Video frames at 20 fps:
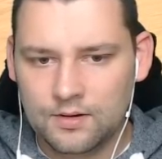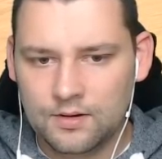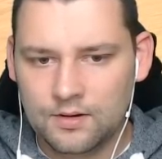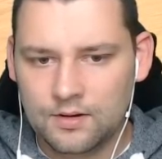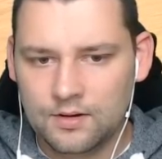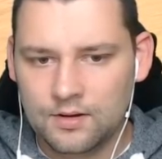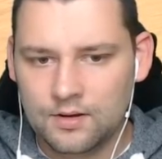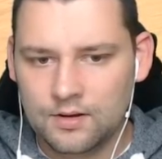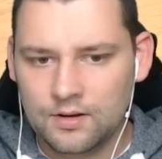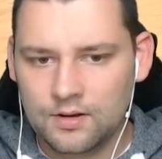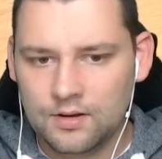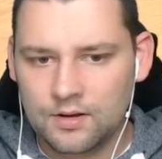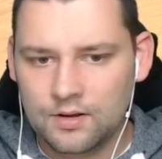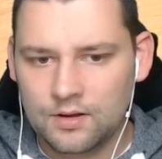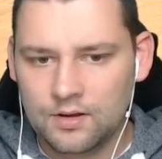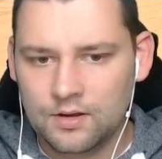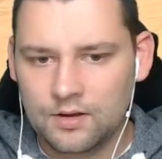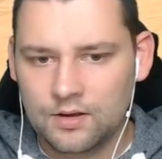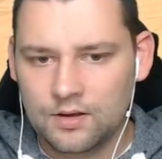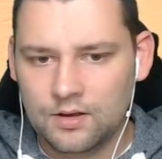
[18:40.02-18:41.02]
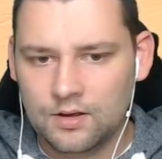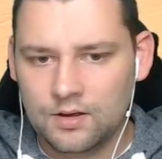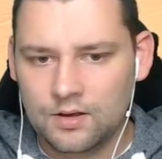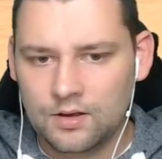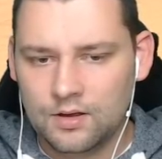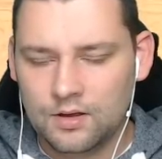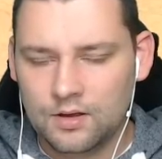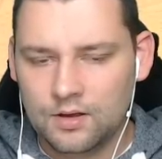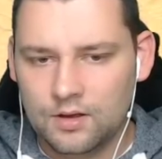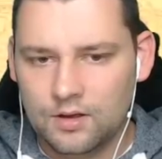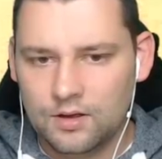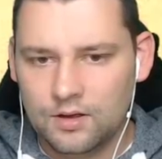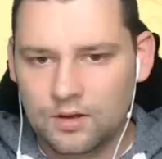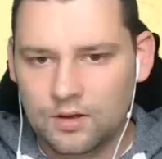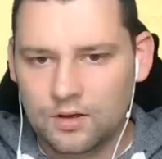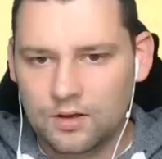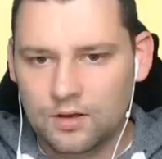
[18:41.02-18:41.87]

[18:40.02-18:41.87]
No one is speaking in this clip.